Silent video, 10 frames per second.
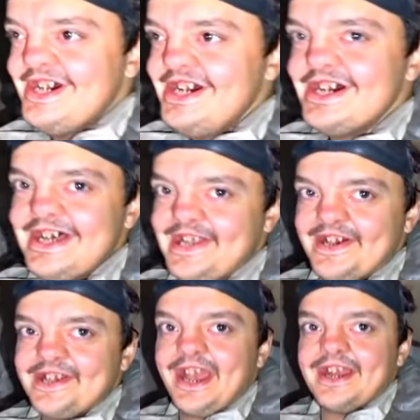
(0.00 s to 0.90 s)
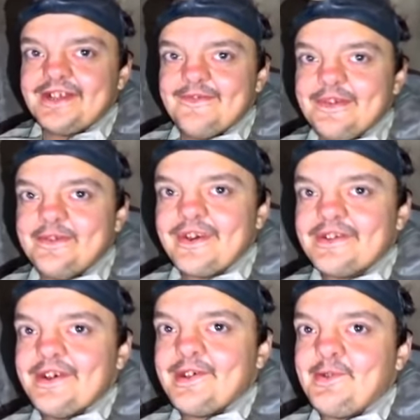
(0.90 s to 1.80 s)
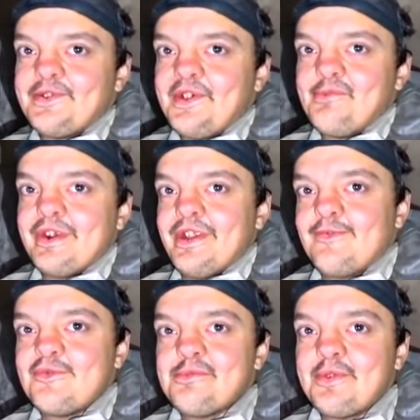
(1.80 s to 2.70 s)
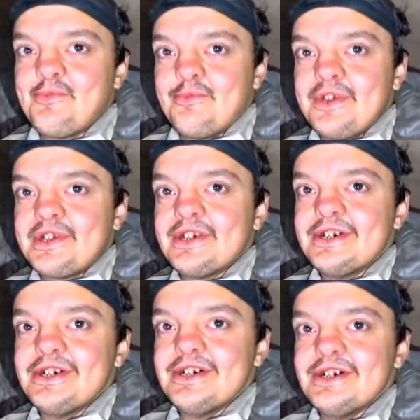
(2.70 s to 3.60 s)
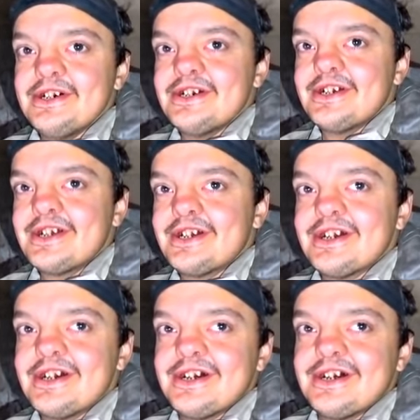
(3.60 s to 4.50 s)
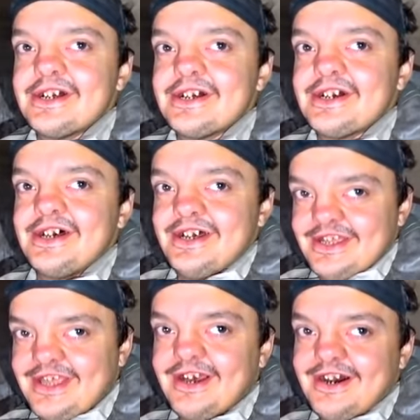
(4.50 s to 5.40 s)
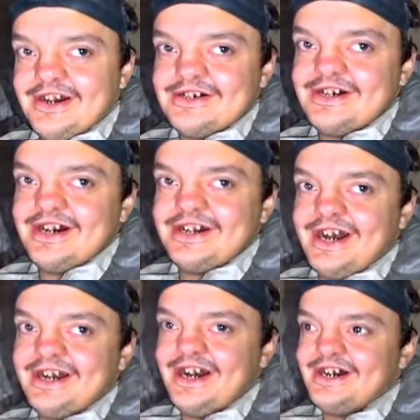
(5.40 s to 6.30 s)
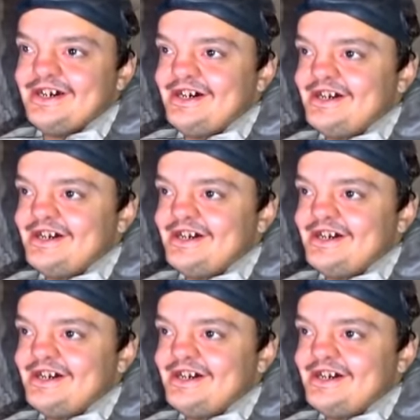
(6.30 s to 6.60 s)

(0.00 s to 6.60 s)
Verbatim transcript: you remember that video when these filled the room with nitrogen? Yeah, and they died for hype. That was stupid.